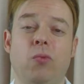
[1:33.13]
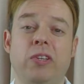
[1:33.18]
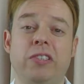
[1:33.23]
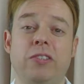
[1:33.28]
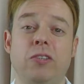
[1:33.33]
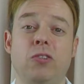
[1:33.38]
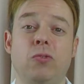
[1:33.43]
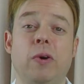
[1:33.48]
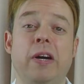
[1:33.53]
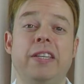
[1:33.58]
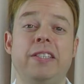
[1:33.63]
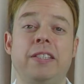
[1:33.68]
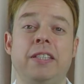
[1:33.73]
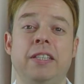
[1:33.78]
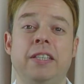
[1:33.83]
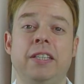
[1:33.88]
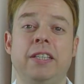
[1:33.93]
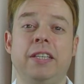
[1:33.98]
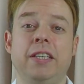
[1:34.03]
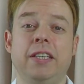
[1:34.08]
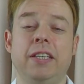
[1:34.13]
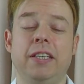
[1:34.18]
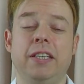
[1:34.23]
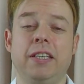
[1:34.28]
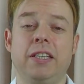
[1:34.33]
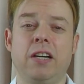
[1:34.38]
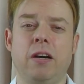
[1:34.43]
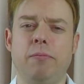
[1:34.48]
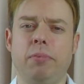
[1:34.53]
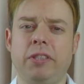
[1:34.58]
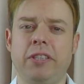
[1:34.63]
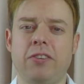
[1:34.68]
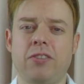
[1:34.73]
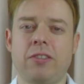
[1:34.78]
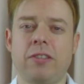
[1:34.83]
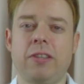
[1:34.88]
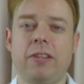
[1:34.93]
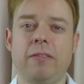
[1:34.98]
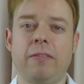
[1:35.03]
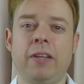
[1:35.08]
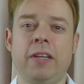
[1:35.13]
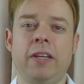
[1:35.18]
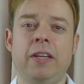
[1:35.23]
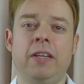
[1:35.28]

once or twice. Competition